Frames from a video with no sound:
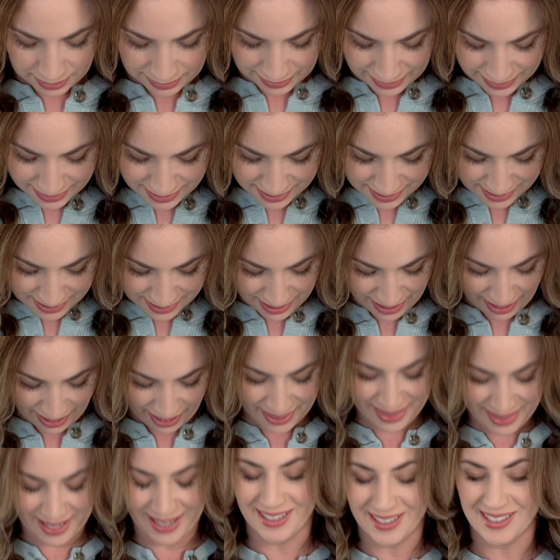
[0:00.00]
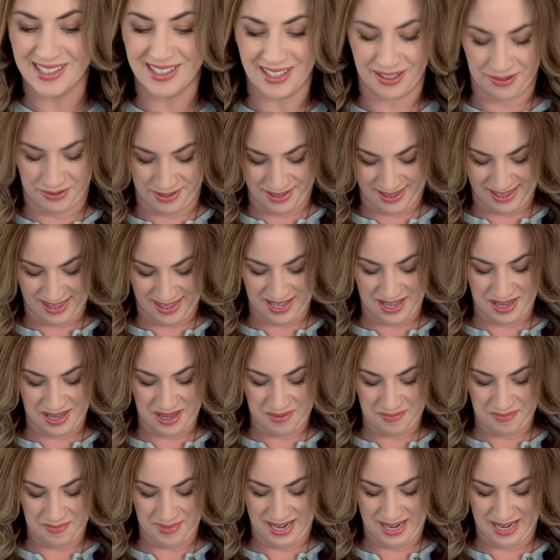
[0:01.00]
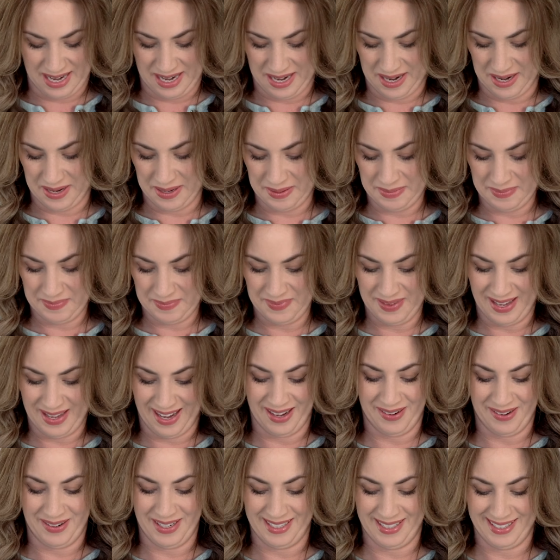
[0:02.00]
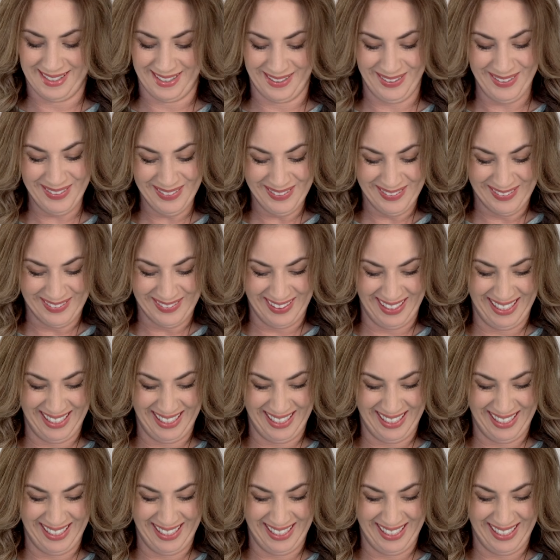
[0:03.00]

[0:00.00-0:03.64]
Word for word: let's see. I think I'll start with the medium. I always, ooh,